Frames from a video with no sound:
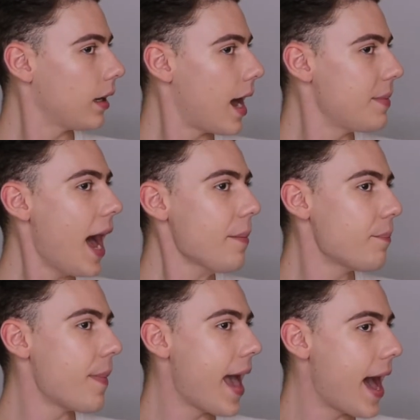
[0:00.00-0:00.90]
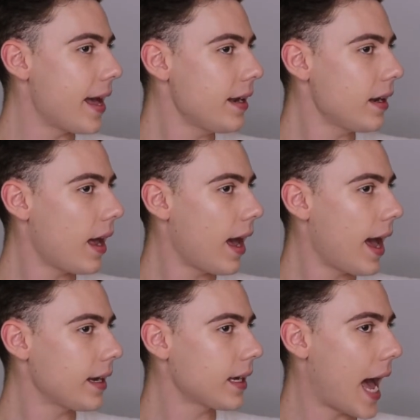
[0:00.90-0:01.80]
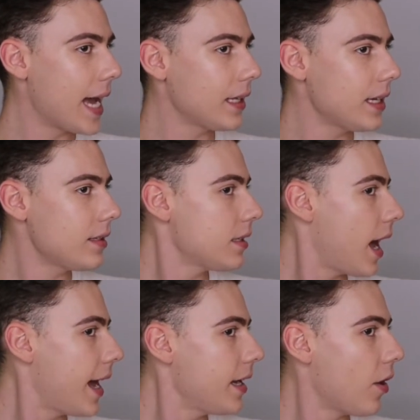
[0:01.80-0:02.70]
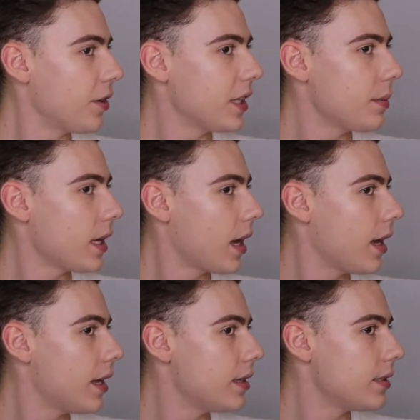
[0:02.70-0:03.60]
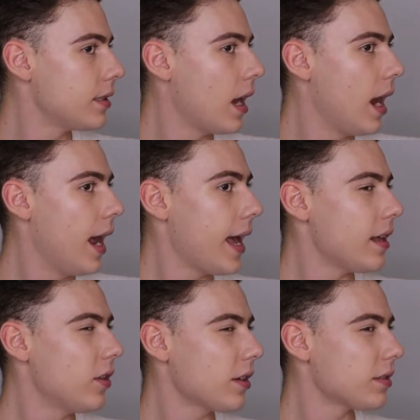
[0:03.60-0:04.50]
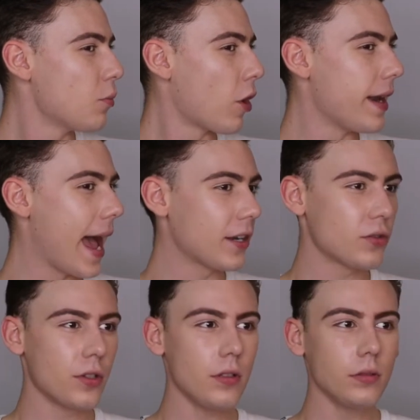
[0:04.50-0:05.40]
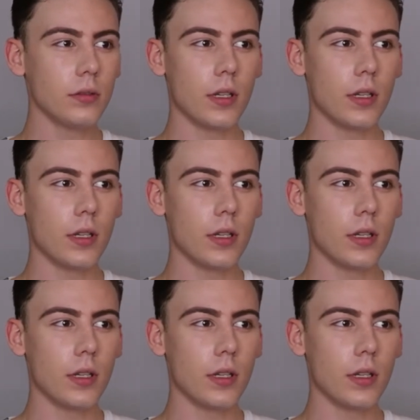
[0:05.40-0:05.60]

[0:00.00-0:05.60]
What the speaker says: I'm not mad at Kylie's side only because it looks more natural.